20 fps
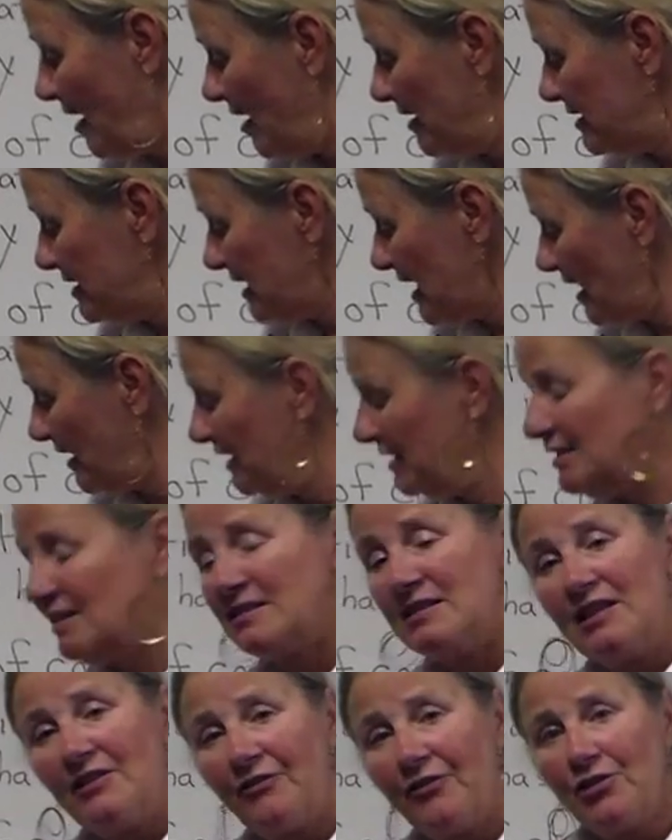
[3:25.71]
on telling the
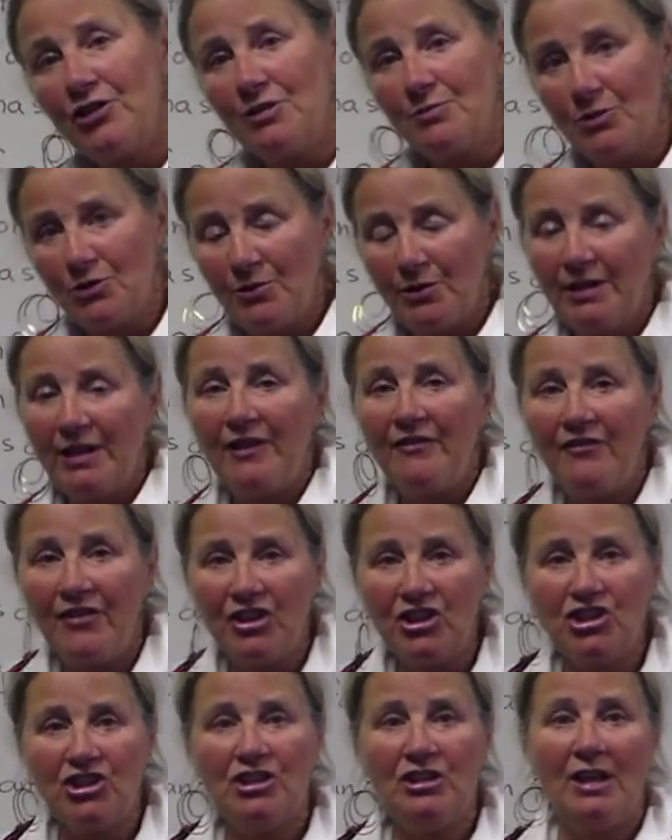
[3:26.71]
difference between a
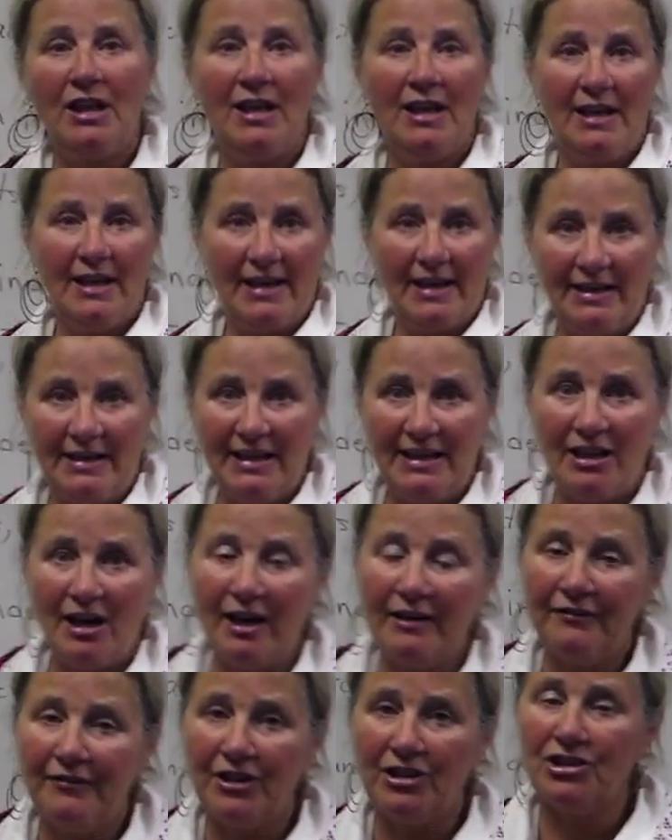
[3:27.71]
fiction and a
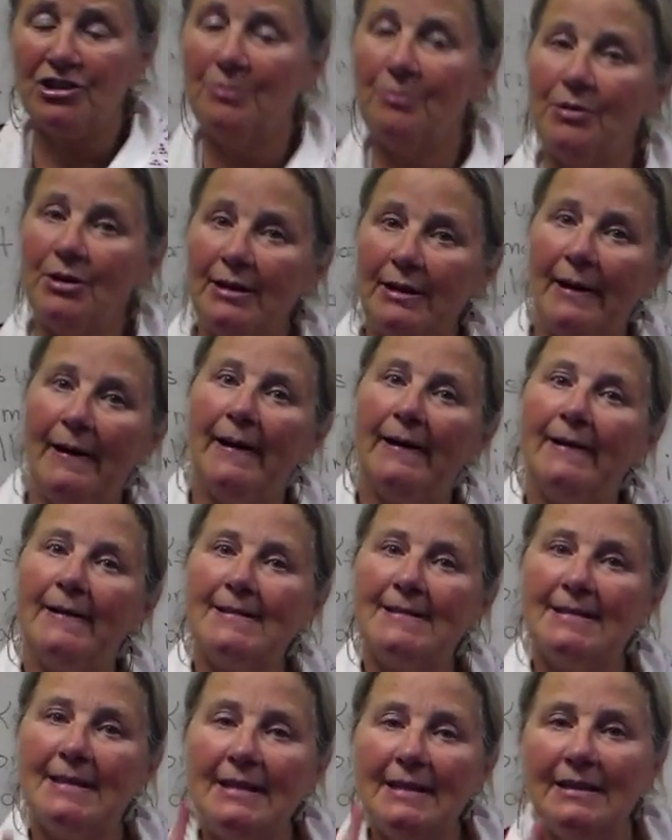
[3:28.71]
nonfiction book, and
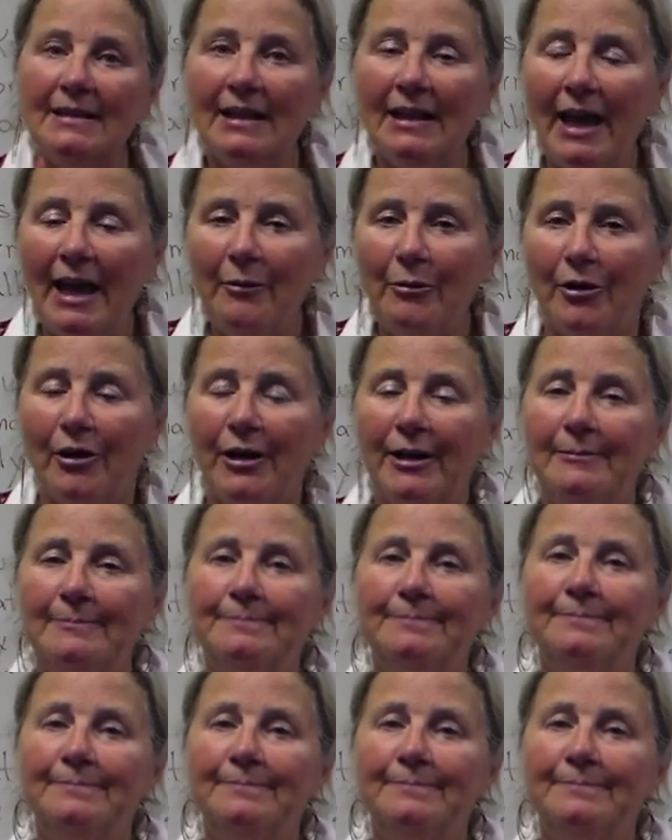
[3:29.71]
I'll see you in the library.